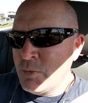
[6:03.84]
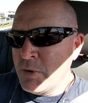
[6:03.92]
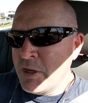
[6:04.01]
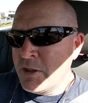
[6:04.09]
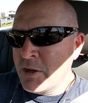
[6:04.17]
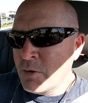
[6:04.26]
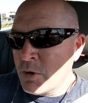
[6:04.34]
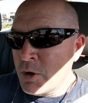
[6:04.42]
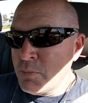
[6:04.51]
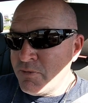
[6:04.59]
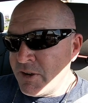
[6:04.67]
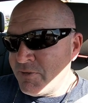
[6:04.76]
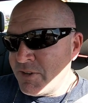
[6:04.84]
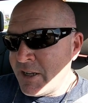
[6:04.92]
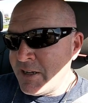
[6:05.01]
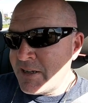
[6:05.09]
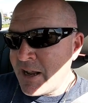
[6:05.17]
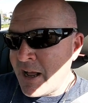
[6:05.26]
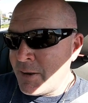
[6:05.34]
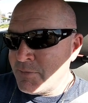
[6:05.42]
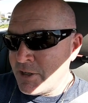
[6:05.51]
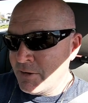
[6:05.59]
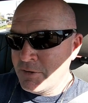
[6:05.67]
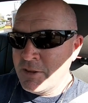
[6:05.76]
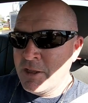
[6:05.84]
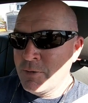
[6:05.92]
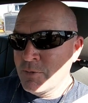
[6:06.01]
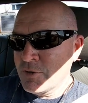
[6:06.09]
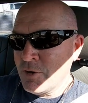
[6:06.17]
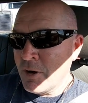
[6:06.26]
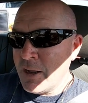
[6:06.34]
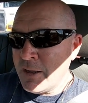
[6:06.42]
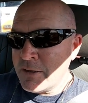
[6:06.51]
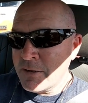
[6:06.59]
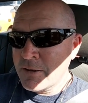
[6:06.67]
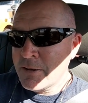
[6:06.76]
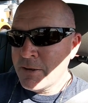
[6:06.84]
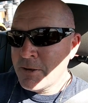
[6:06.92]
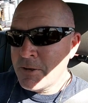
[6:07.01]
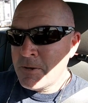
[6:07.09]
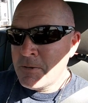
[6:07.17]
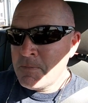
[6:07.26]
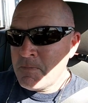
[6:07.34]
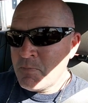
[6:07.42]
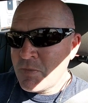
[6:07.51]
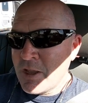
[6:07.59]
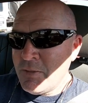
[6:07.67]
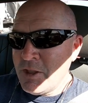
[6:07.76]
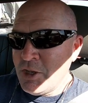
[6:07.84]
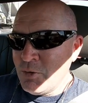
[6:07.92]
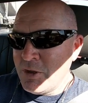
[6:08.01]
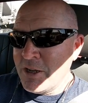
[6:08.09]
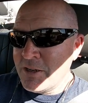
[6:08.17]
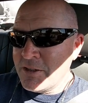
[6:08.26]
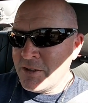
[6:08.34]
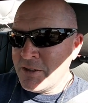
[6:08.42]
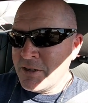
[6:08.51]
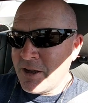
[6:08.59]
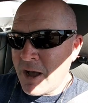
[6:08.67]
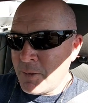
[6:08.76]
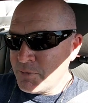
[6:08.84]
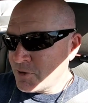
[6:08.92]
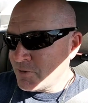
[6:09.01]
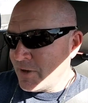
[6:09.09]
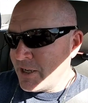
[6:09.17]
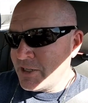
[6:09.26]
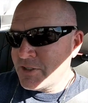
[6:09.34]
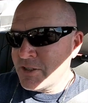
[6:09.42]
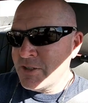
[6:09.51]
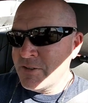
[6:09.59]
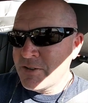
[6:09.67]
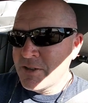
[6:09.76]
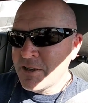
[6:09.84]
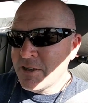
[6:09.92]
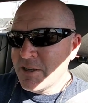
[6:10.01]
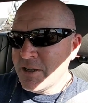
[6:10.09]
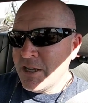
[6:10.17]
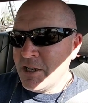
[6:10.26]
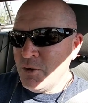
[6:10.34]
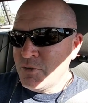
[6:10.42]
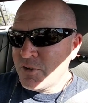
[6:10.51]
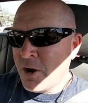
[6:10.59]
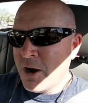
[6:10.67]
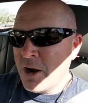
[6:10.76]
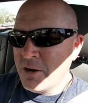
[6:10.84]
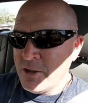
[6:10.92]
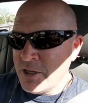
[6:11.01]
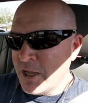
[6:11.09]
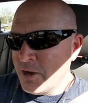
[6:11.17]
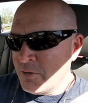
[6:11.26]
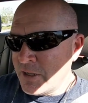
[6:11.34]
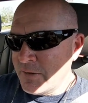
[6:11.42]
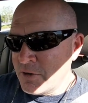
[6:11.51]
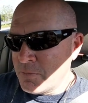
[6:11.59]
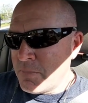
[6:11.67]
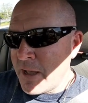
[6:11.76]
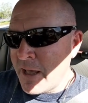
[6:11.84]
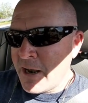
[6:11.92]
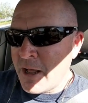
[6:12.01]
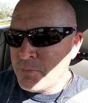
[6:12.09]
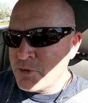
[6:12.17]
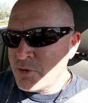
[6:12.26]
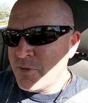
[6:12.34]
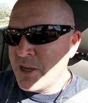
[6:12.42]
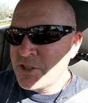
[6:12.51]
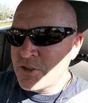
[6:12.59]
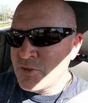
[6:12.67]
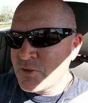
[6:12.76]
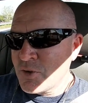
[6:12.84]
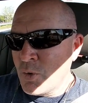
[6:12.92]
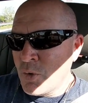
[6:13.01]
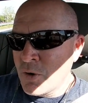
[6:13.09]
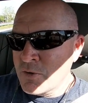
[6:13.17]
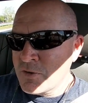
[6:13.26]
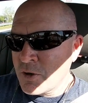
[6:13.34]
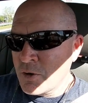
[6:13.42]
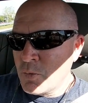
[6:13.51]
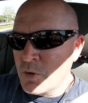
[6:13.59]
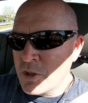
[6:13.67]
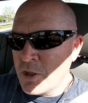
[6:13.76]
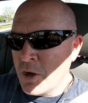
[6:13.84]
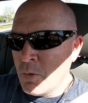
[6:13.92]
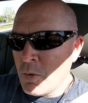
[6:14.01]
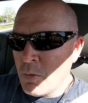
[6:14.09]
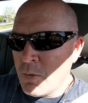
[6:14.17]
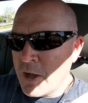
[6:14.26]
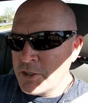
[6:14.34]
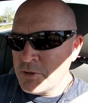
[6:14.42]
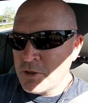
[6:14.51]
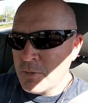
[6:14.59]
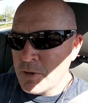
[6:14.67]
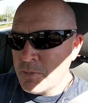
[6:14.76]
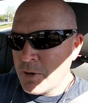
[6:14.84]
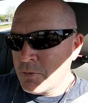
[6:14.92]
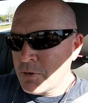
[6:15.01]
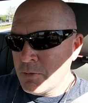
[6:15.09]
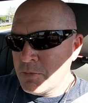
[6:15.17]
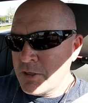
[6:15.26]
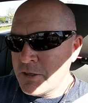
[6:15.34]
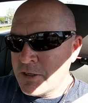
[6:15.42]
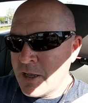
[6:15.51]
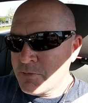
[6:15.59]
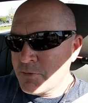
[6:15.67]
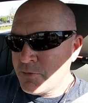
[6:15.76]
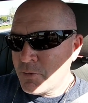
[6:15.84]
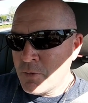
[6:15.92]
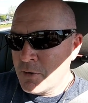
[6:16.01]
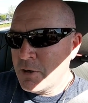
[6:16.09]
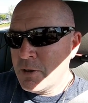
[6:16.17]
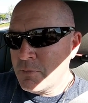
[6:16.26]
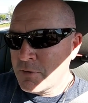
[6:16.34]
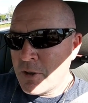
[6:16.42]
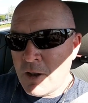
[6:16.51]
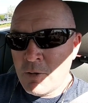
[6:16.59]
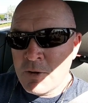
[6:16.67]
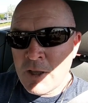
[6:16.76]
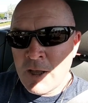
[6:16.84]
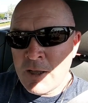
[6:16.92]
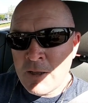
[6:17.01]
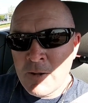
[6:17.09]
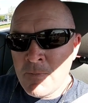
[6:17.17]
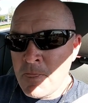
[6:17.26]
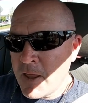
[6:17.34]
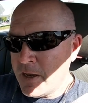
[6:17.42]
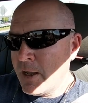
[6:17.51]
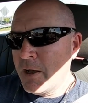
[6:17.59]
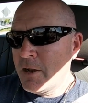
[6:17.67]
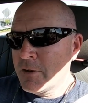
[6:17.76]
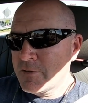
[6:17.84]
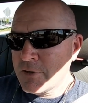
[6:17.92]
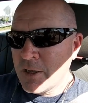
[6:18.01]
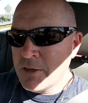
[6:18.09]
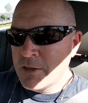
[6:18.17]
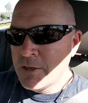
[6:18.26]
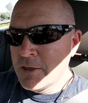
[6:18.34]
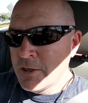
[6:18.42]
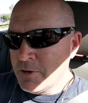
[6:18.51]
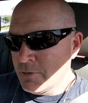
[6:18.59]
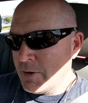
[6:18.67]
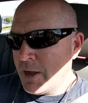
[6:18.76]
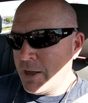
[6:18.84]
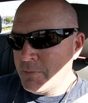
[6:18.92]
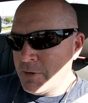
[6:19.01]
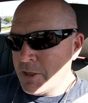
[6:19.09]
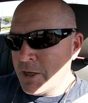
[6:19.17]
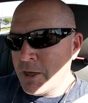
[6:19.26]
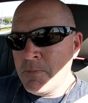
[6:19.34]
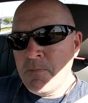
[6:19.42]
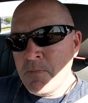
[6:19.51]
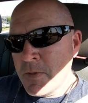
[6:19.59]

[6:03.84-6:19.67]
you've been in their room 15 times and everything was great, and then you get to the observations and you start, you know, giving them bad observation scores, they're going to want to know, well, why'd you come into my room 10 times before and it was all okay? And now all of a sudden you're writing me up.